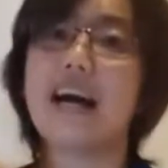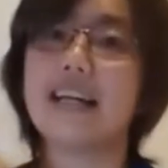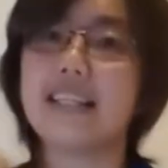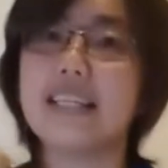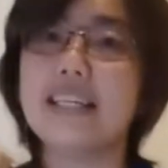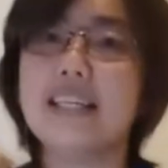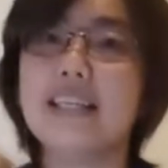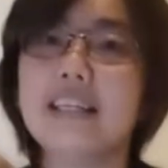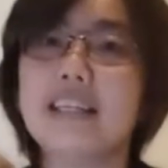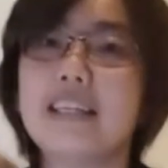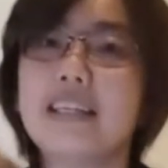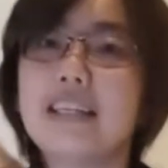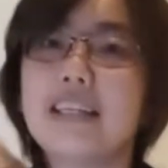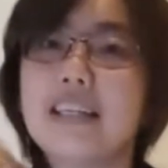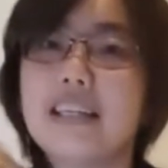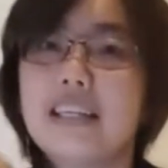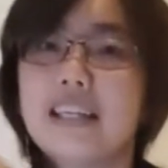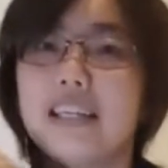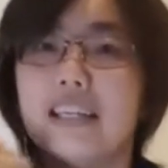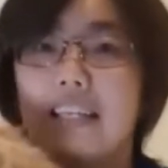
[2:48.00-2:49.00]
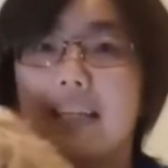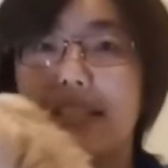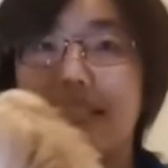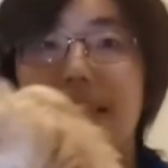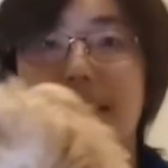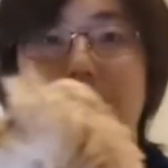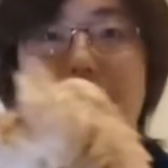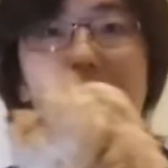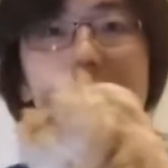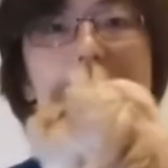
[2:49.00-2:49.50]
Aki. As
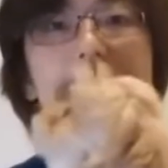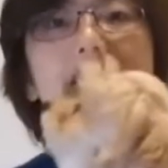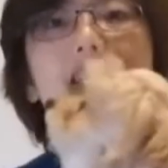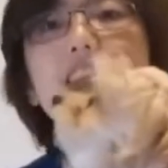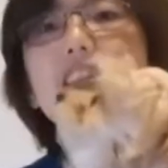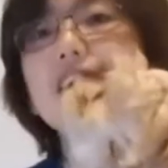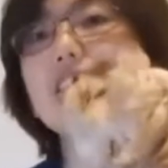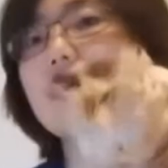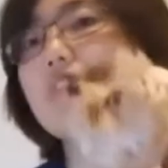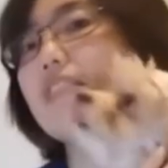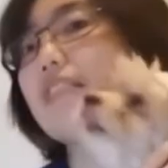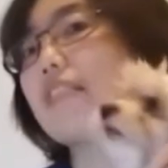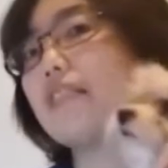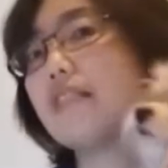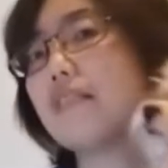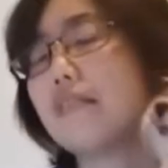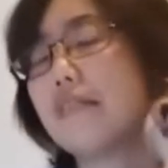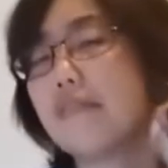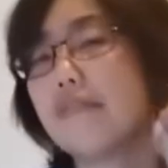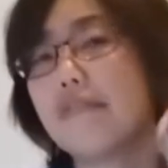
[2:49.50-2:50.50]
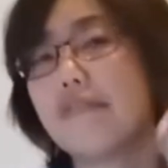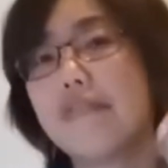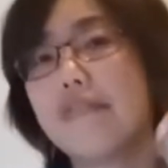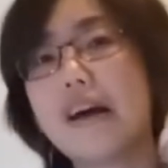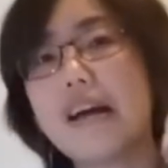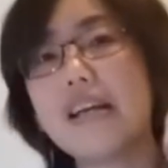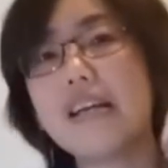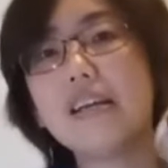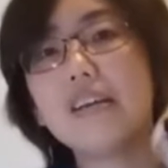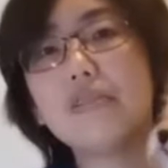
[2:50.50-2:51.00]
I said, she's a
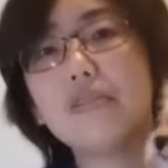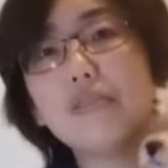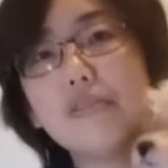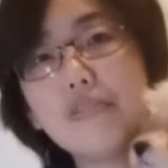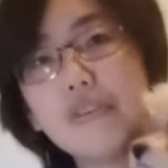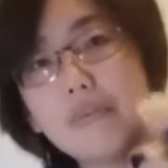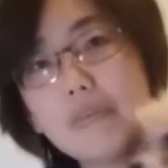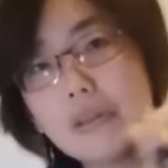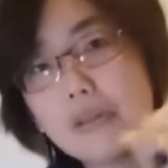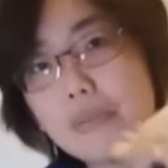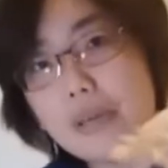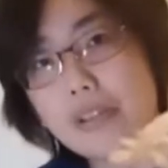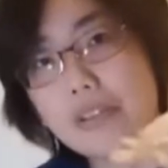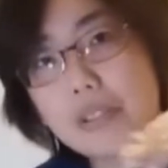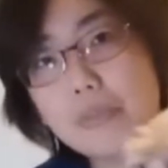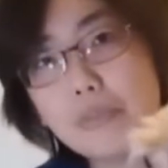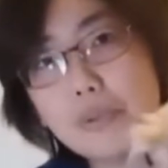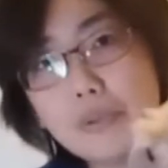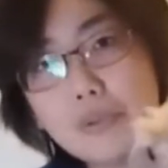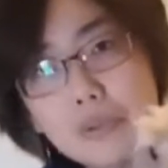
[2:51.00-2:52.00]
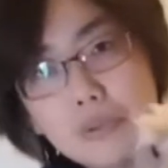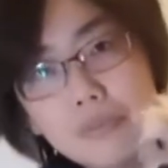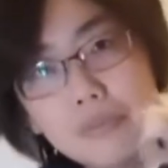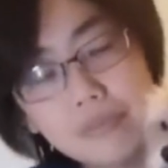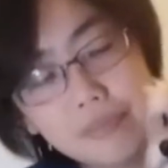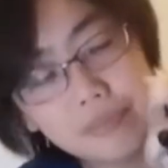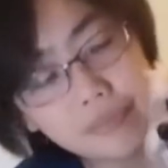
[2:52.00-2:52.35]
5-year-old female Maltipoo,